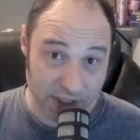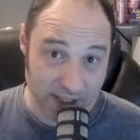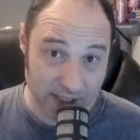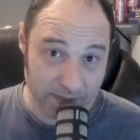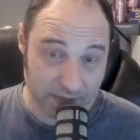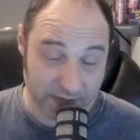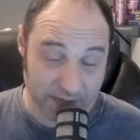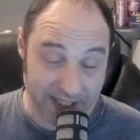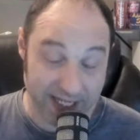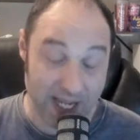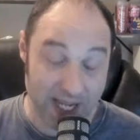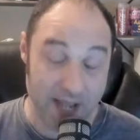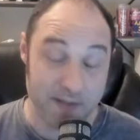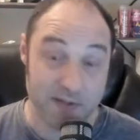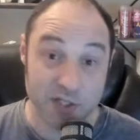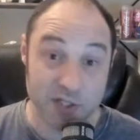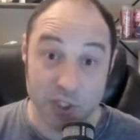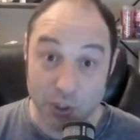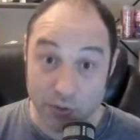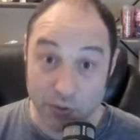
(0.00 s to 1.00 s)
ship, like a
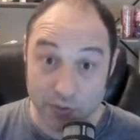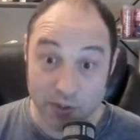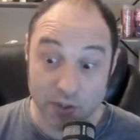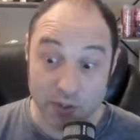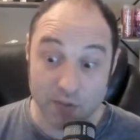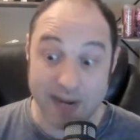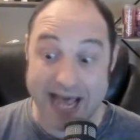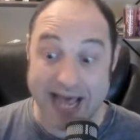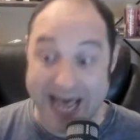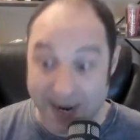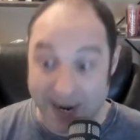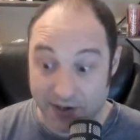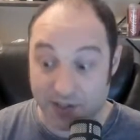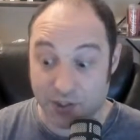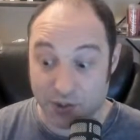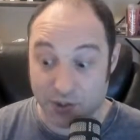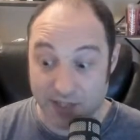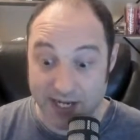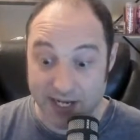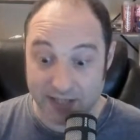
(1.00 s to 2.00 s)
new out of
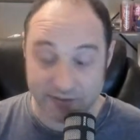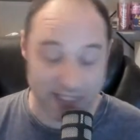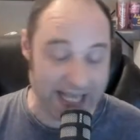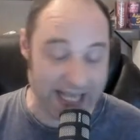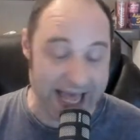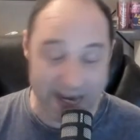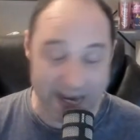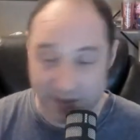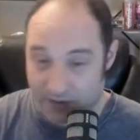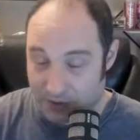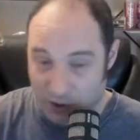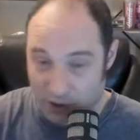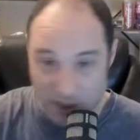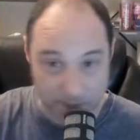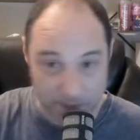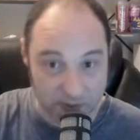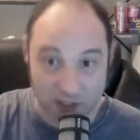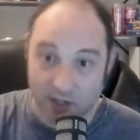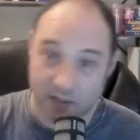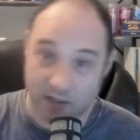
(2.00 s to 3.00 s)
the dry, like out of the
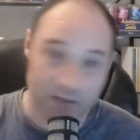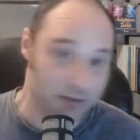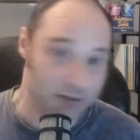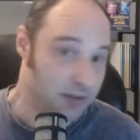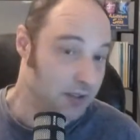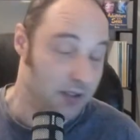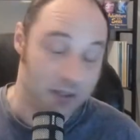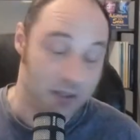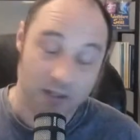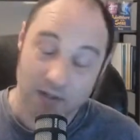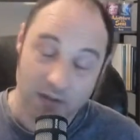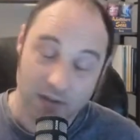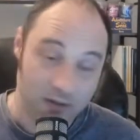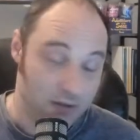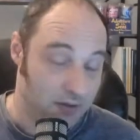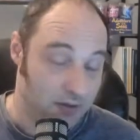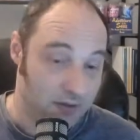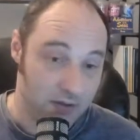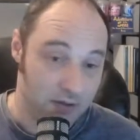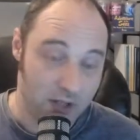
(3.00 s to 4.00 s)
shipyard,
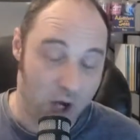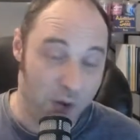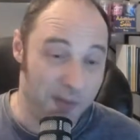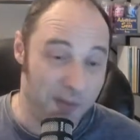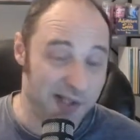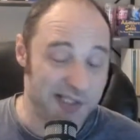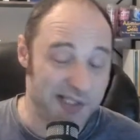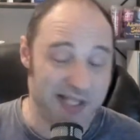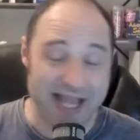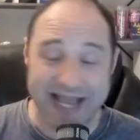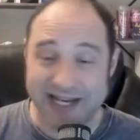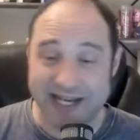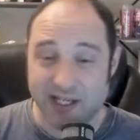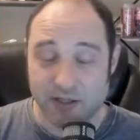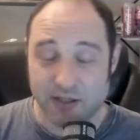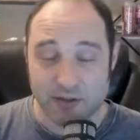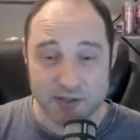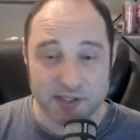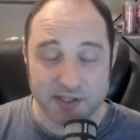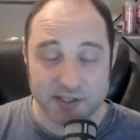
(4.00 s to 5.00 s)
almost any
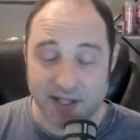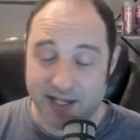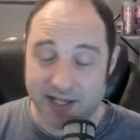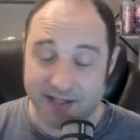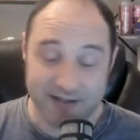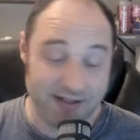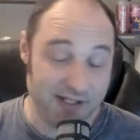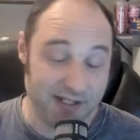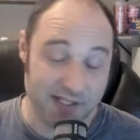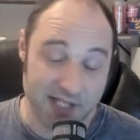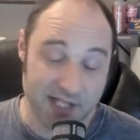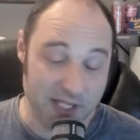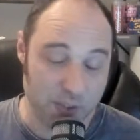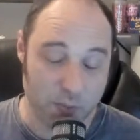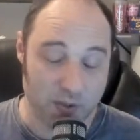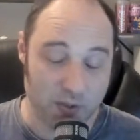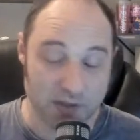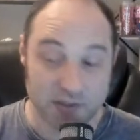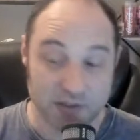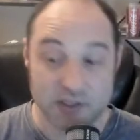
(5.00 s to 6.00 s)
cruise line, it's
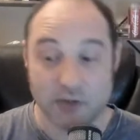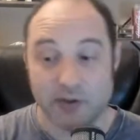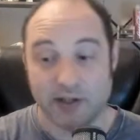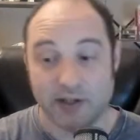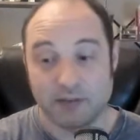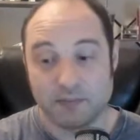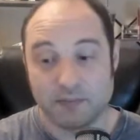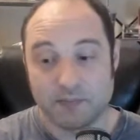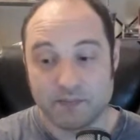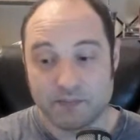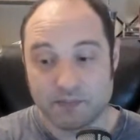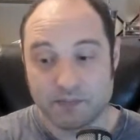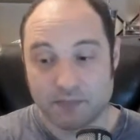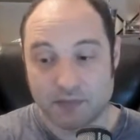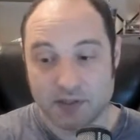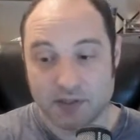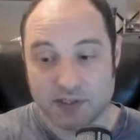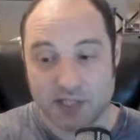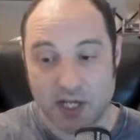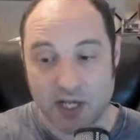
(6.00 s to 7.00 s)
worth doing.
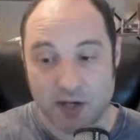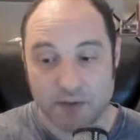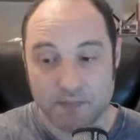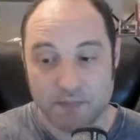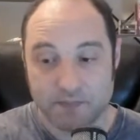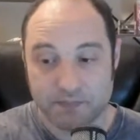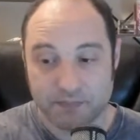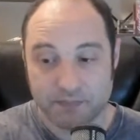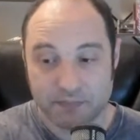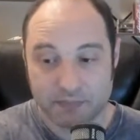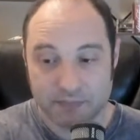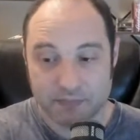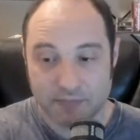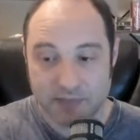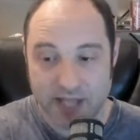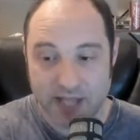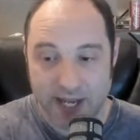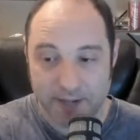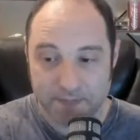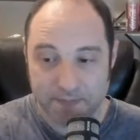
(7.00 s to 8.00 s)
So,
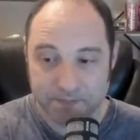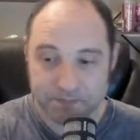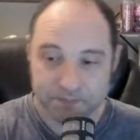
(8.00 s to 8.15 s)
yeah.